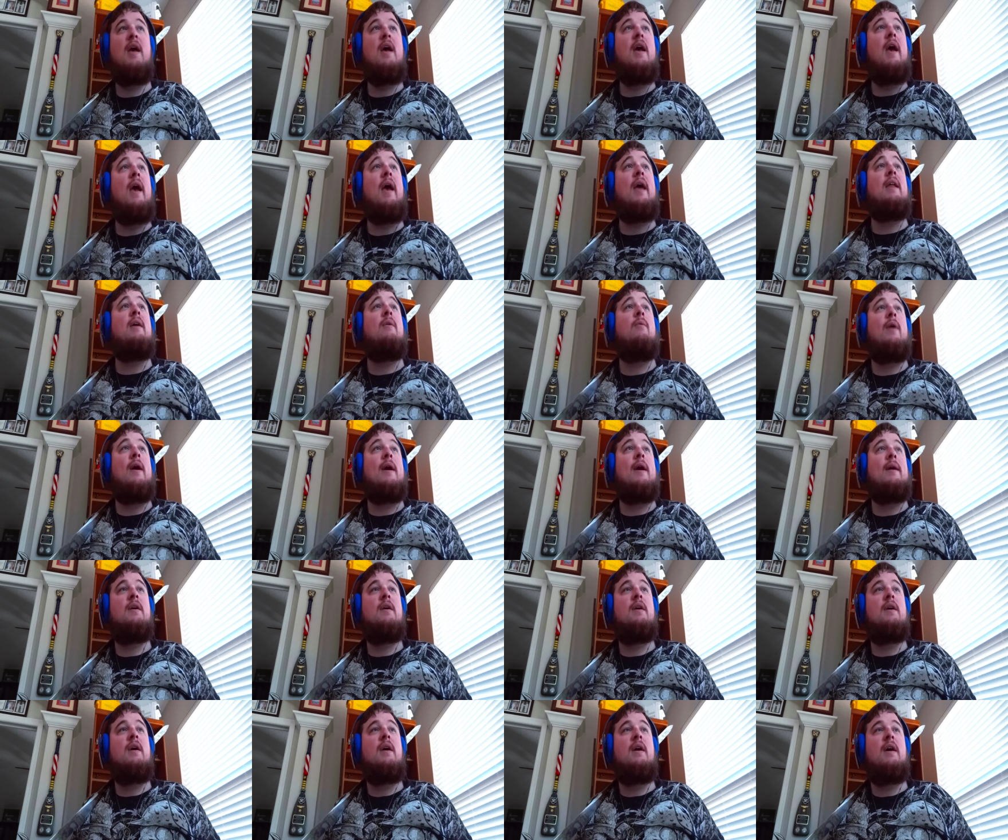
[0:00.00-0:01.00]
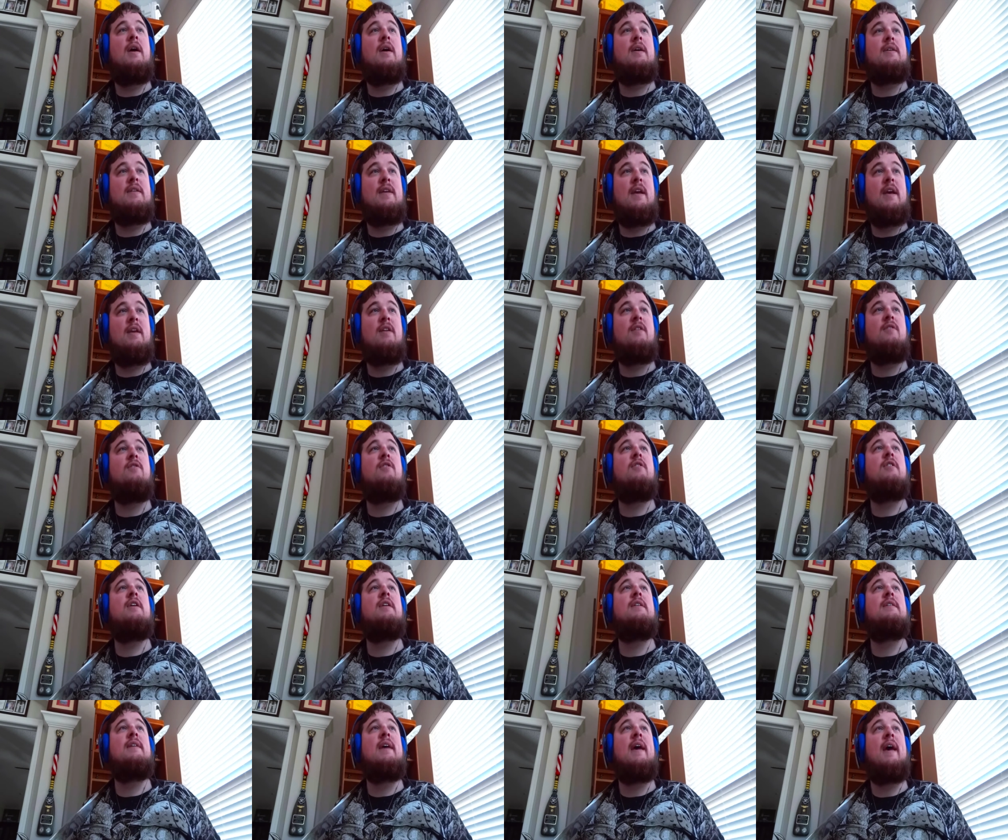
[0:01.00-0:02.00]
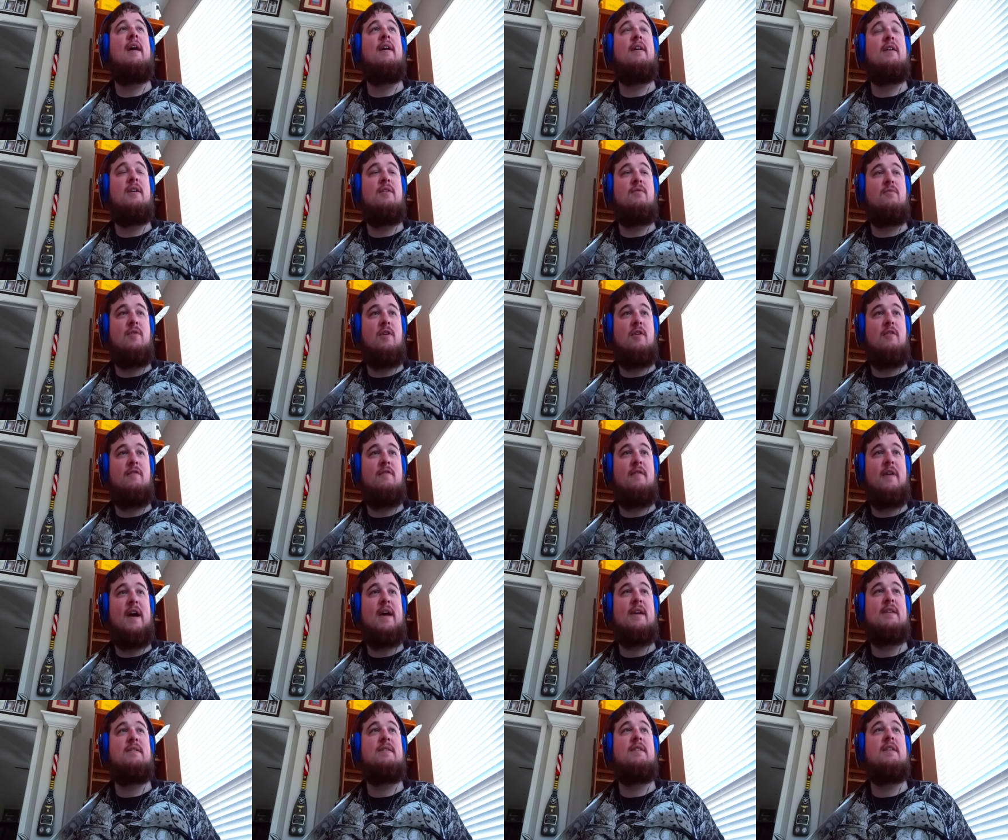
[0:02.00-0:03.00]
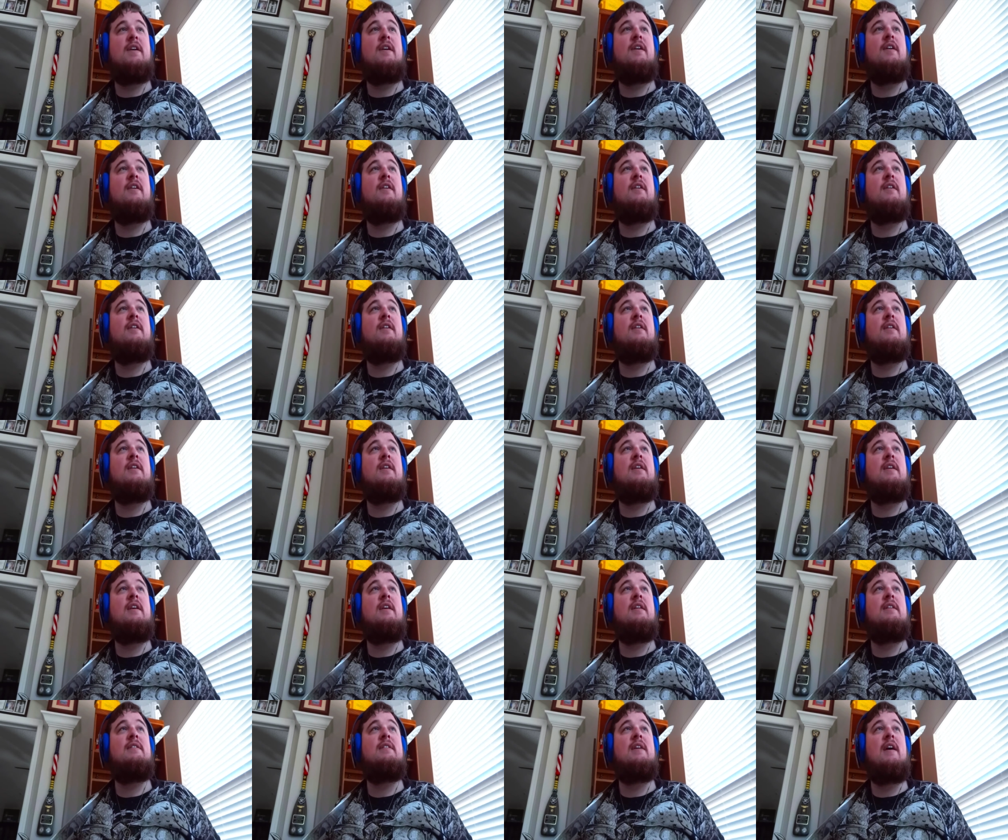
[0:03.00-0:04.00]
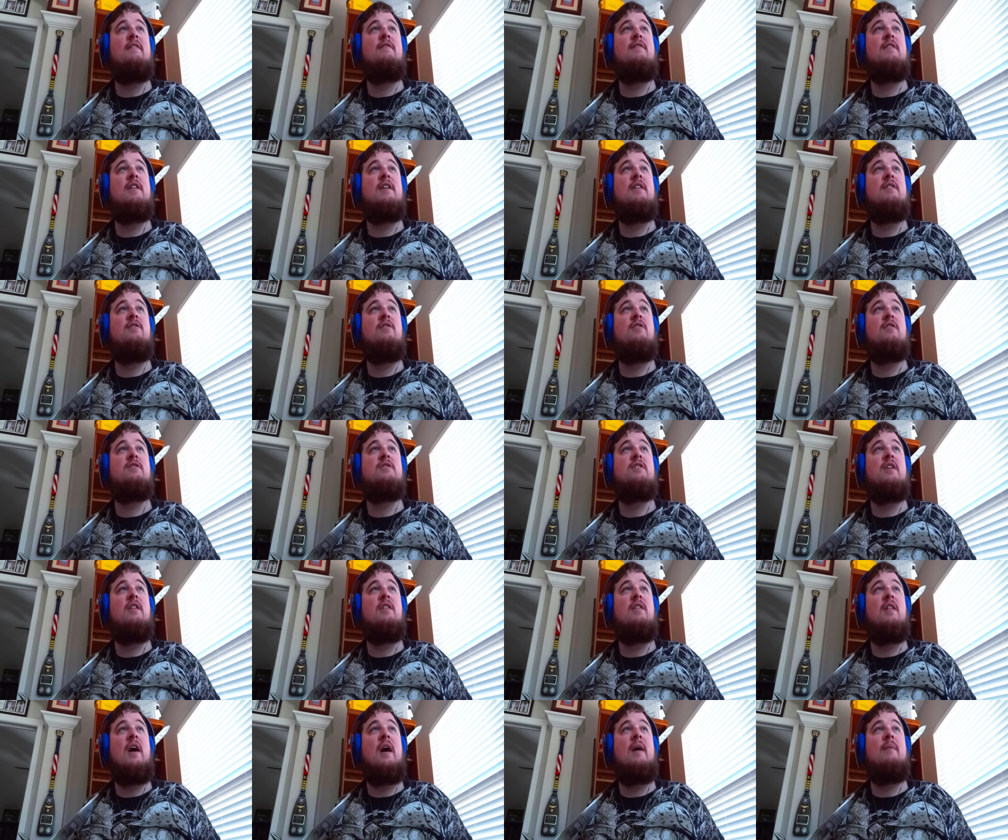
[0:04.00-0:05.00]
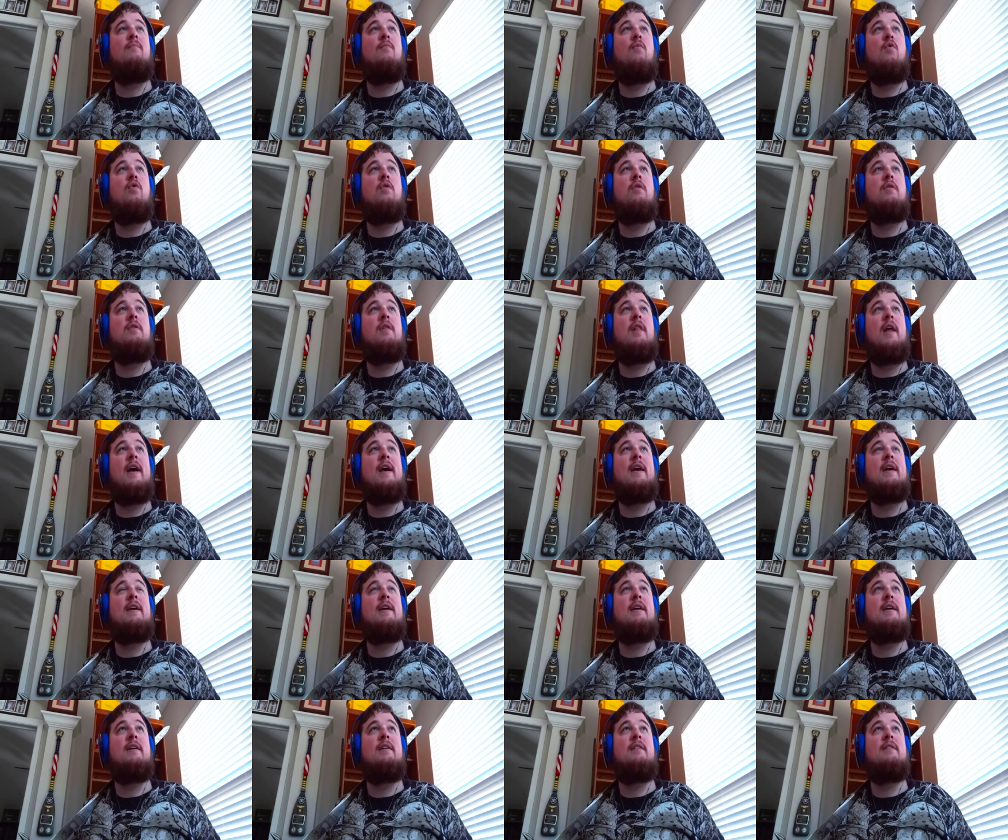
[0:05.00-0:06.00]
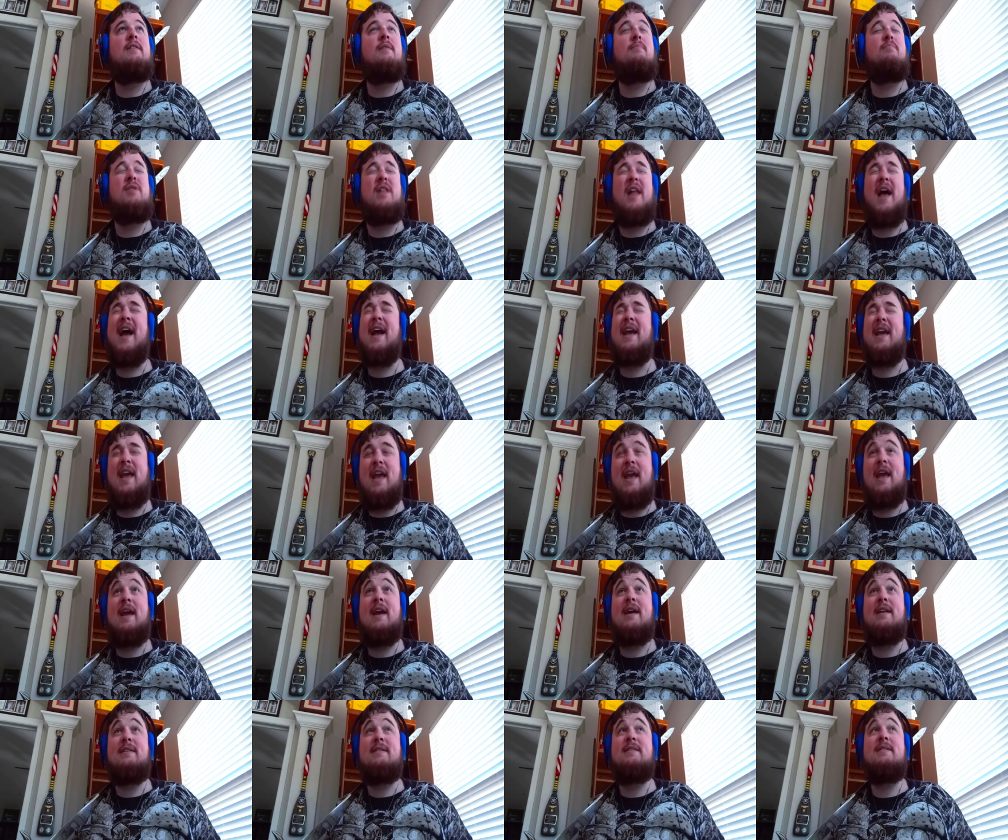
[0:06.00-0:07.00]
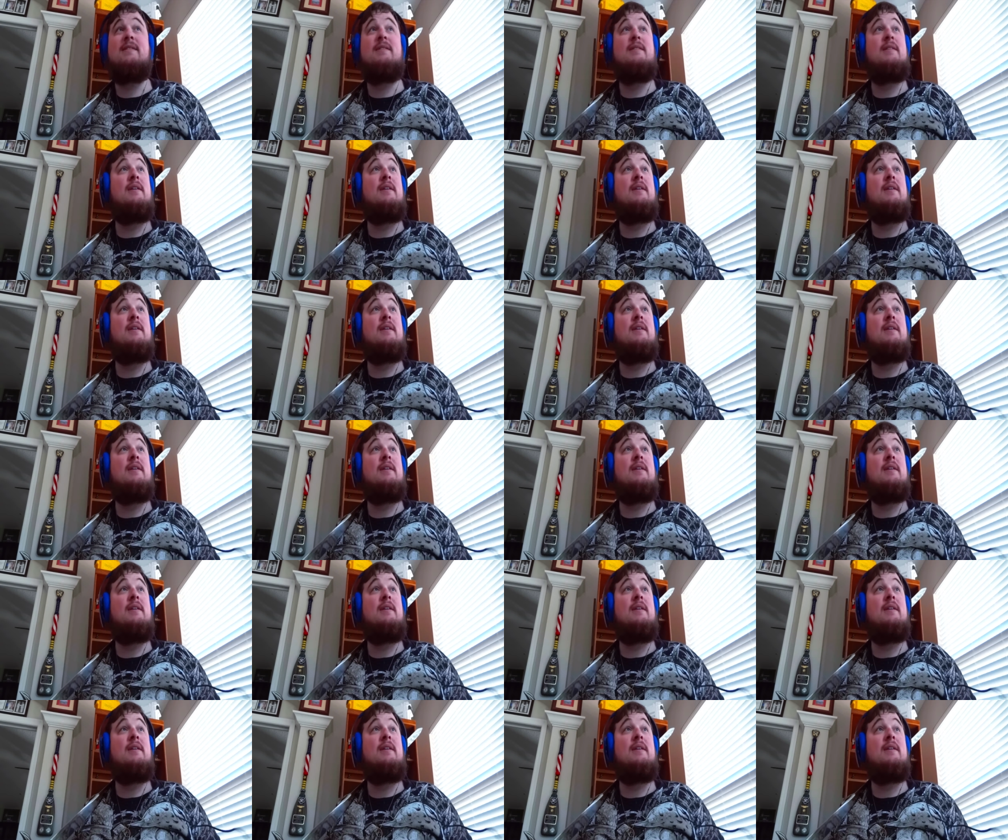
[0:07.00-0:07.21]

Anyway, uh, taking a look at Talion real fast here, he definitely looks a lot more like the black hand.